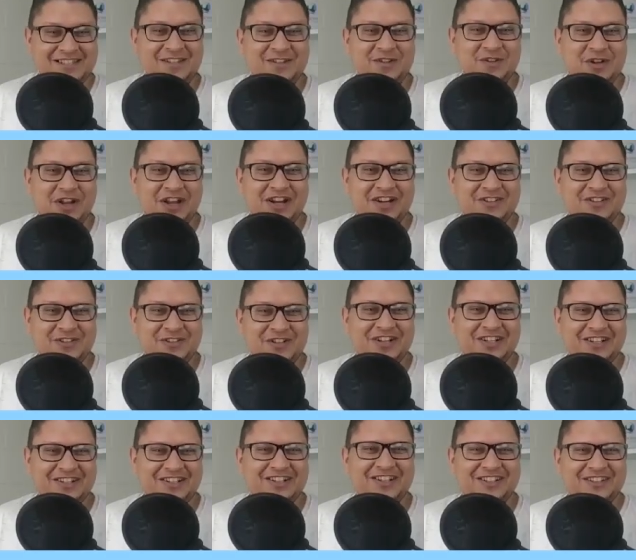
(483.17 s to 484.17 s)
see, you, learn, you
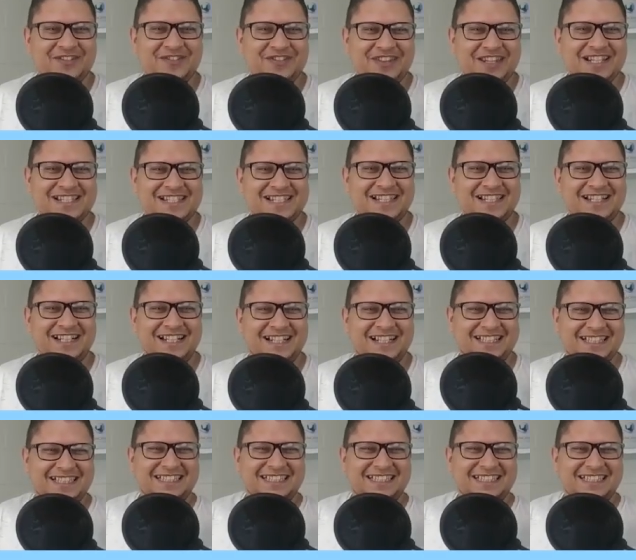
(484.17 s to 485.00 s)
learn another things here.